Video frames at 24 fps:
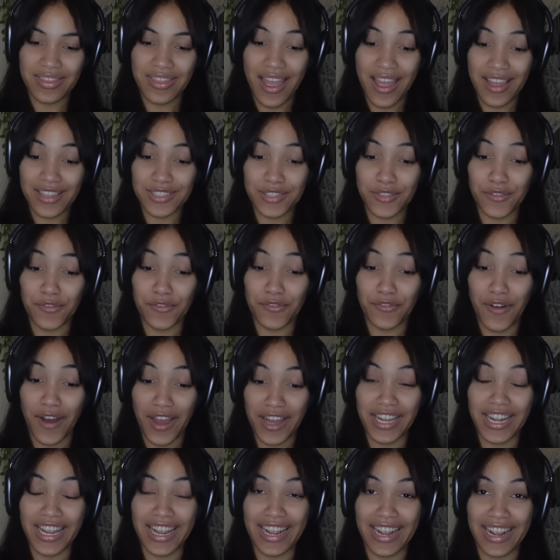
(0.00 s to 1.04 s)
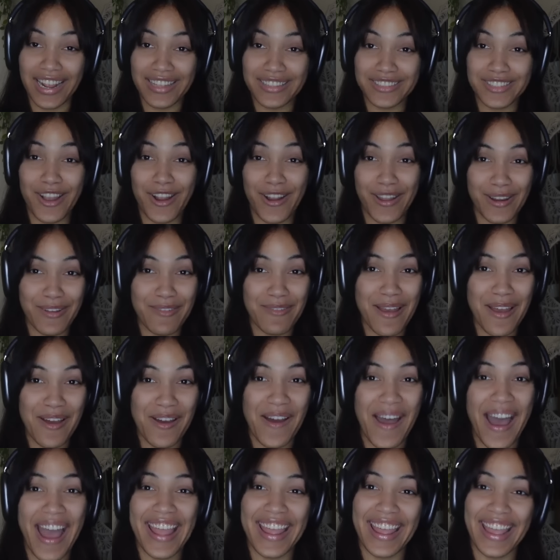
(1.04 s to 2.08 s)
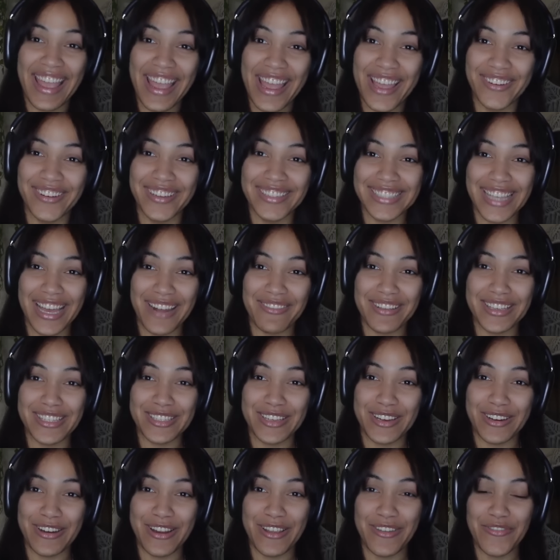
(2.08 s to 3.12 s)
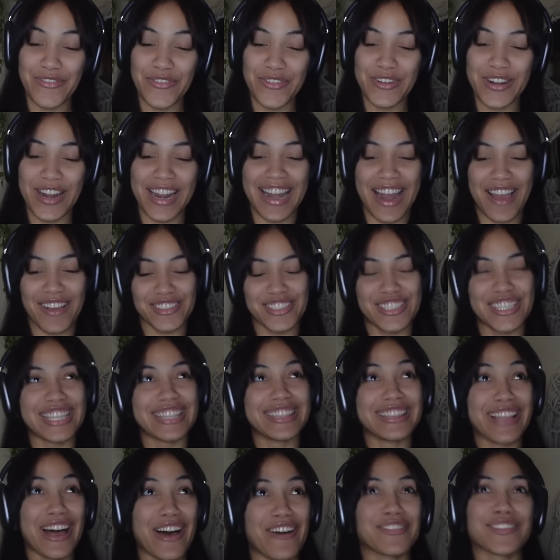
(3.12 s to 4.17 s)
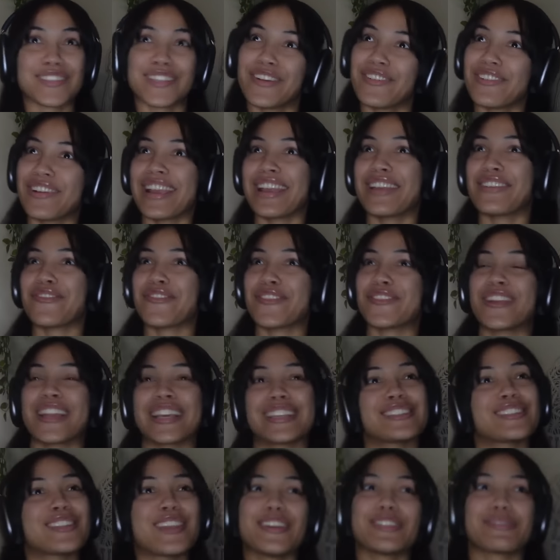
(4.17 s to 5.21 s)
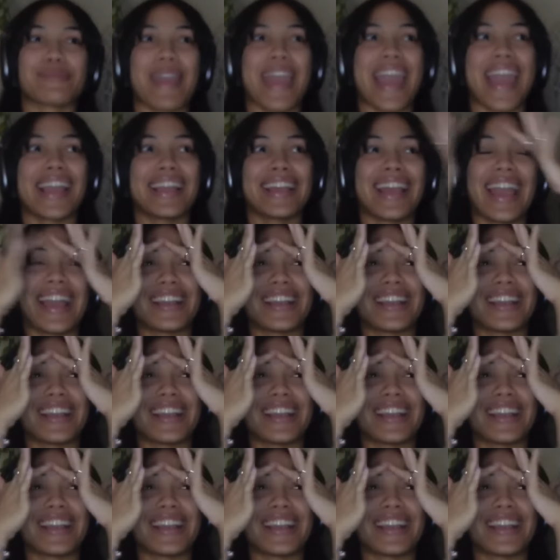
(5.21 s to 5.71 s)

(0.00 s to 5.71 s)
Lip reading: That's funny. Talking about, I hate when Dad makes Korean food, and now she loves Korean food. Excuse me.